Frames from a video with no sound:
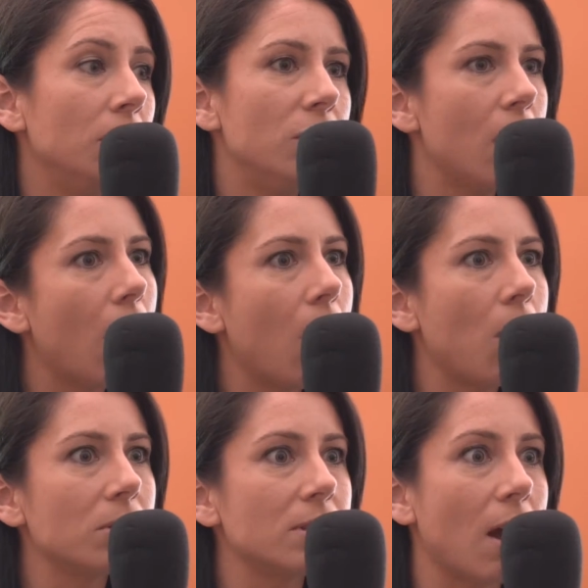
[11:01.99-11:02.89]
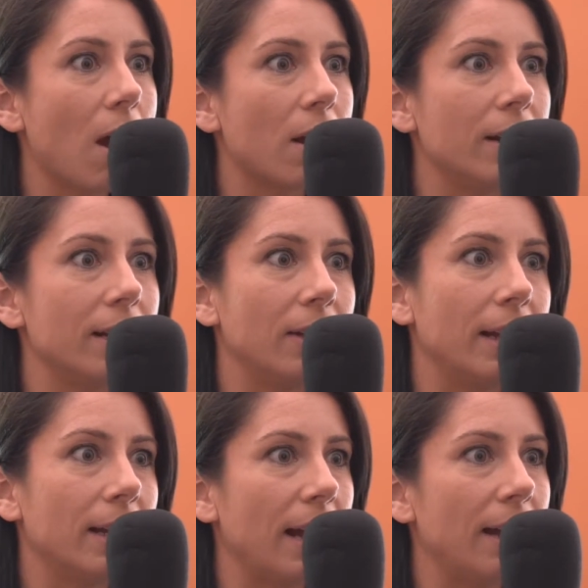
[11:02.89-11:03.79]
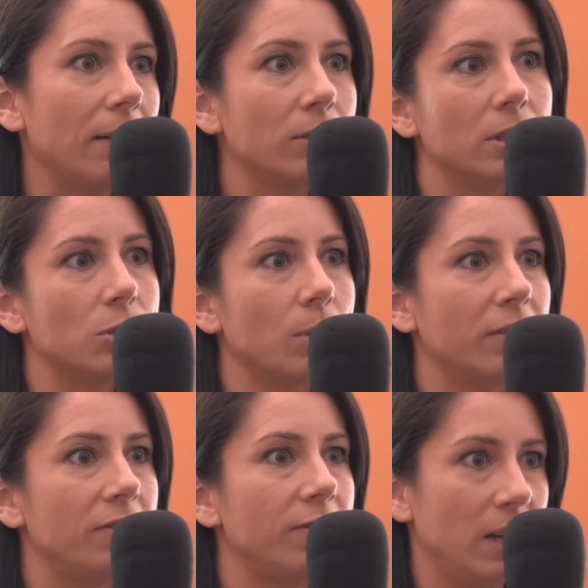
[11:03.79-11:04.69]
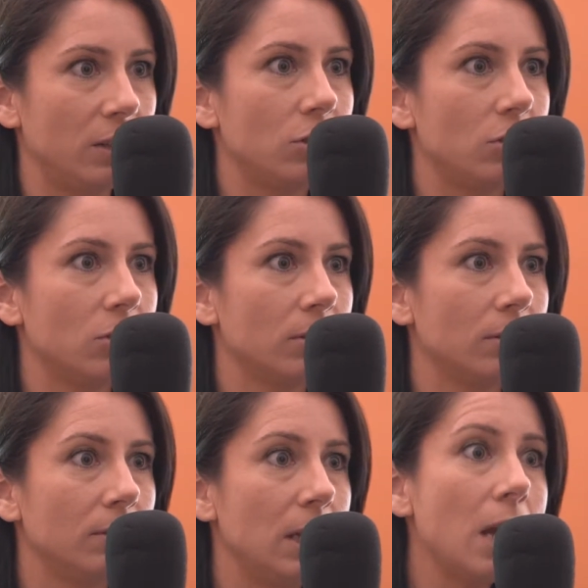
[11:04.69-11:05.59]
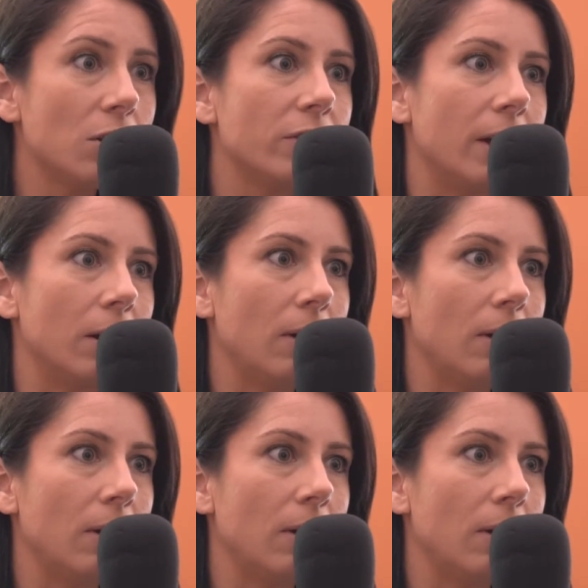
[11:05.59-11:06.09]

no, sorry. Like I, I really just want to finish the interview.